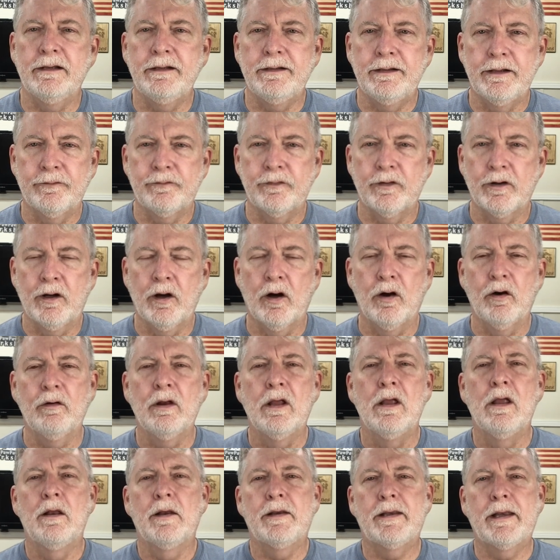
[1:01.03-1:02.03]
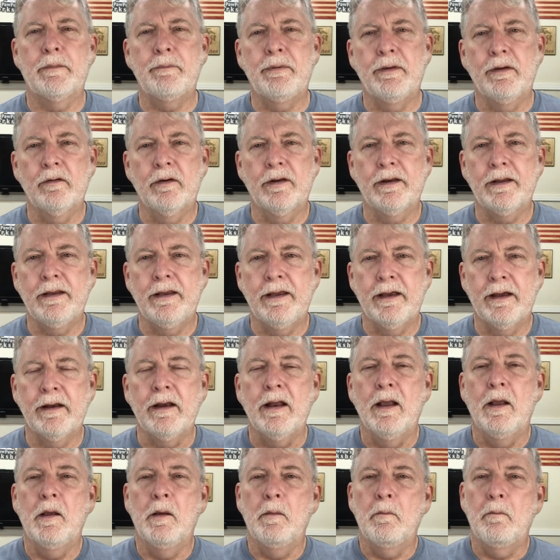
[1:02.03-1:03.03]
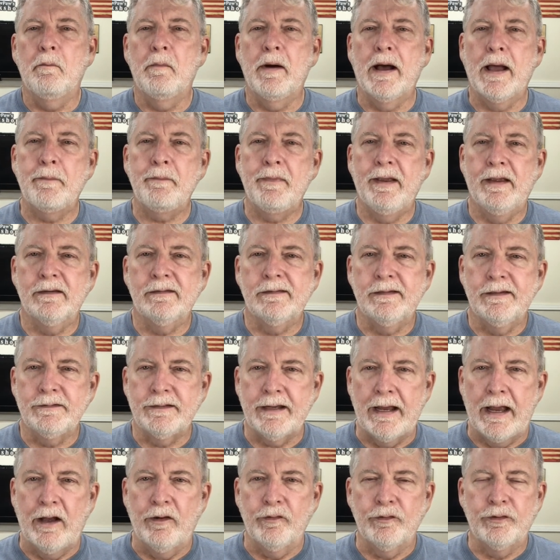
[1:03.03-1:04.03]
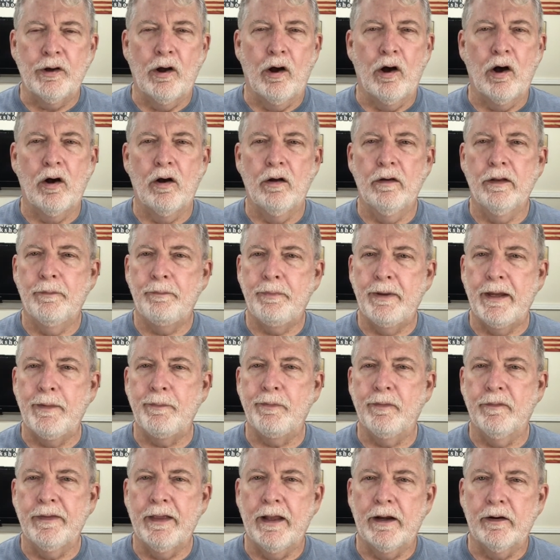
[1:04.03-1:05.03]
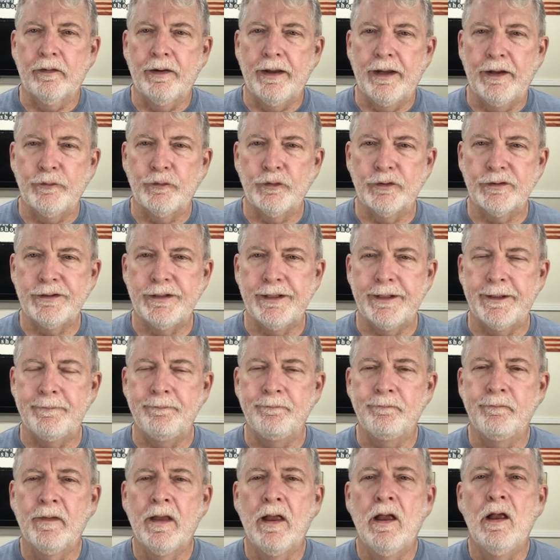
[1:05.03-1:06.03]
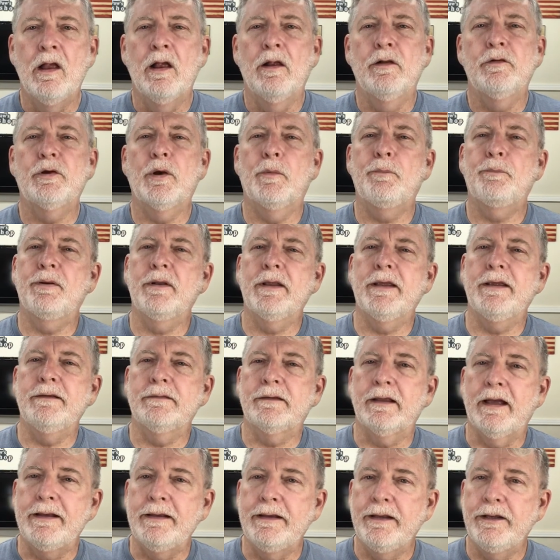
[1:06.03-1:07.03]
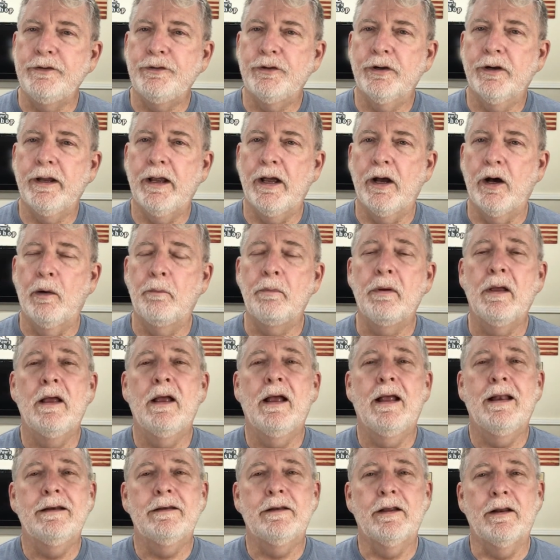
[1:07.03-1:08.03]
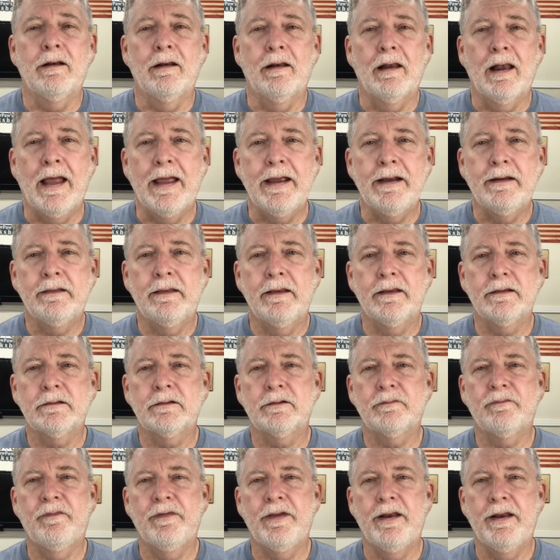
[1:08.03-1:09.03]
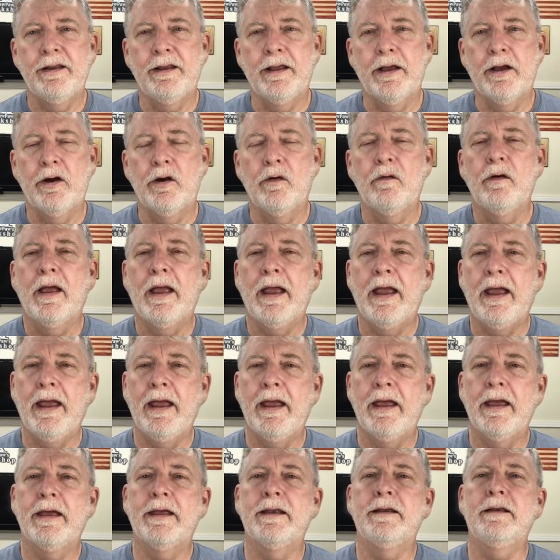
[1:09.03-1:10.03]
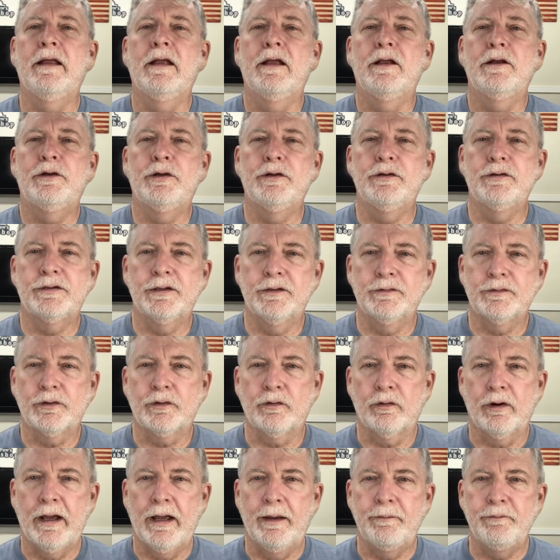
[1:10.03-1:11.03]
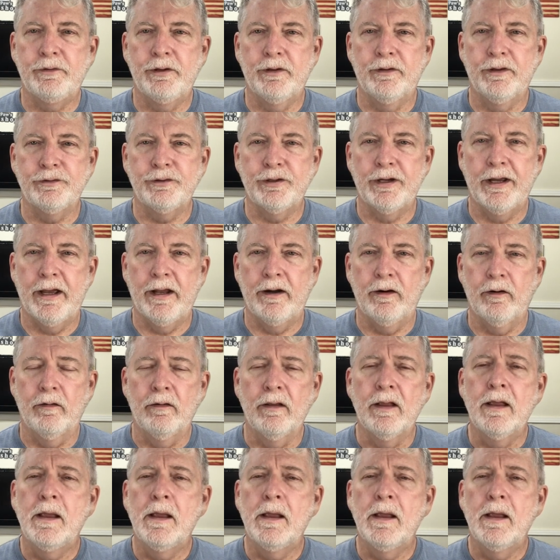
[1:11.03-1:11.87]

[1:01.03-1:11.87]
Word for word: difficult to be able to get my message out to all the people that are interested. So please, I need your help to like this video and to subscribe to the channel.